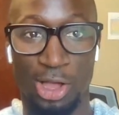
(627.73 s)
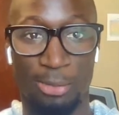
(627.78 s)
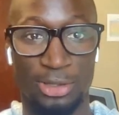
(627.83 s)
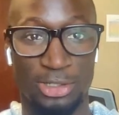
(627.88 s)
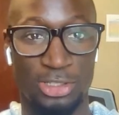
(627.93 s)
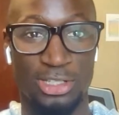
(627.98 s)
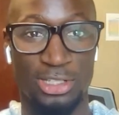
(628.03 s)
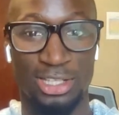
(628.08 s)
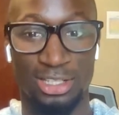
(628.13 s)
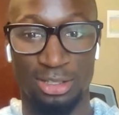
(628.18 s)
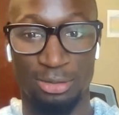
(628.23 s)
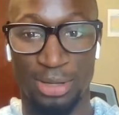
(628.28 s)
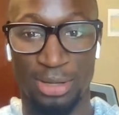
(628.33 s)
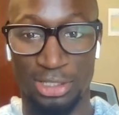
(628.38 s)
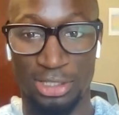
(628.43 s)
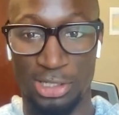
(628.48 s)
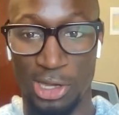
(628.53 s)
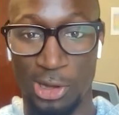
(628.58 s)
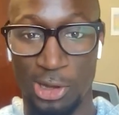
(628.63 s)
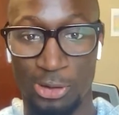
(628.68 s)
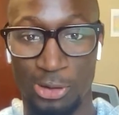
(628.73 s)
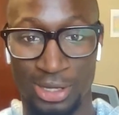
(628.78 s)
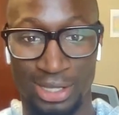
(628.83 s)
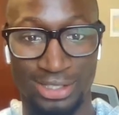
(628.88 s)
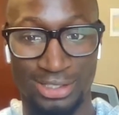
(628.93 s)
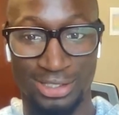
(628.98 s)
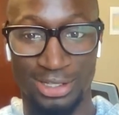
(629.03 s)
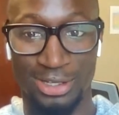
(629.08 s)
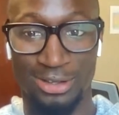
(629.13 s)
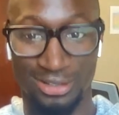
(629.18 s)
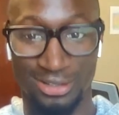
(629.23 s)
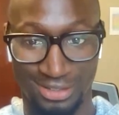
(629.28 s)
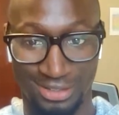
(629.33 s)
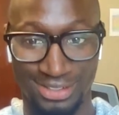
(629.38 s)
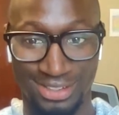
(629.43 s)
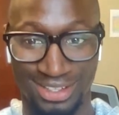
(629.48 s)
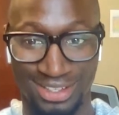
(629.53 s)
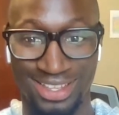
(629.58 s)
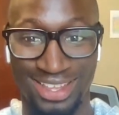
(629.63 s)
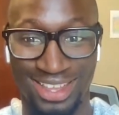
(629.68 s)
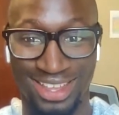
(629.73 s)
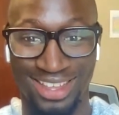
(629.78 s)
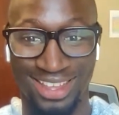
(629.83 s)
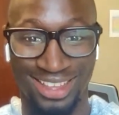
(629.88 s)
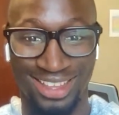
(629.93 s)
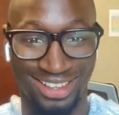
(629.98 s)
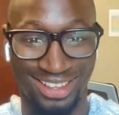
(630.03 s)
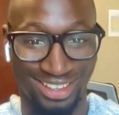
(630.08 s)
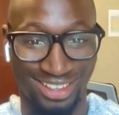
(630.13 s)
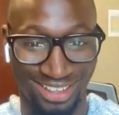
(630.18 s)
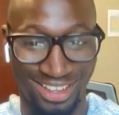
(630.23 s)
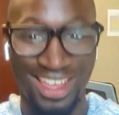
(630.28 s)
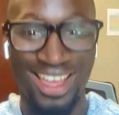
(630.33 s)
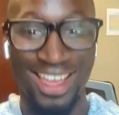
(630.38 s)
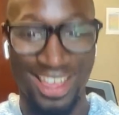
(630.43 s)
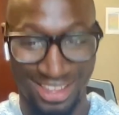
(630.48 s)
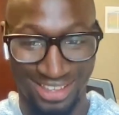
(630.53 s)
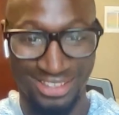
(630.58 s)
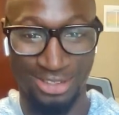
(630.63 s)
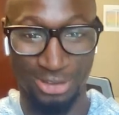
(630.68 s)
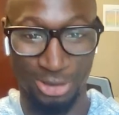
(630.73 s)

you needed the big toe until you lose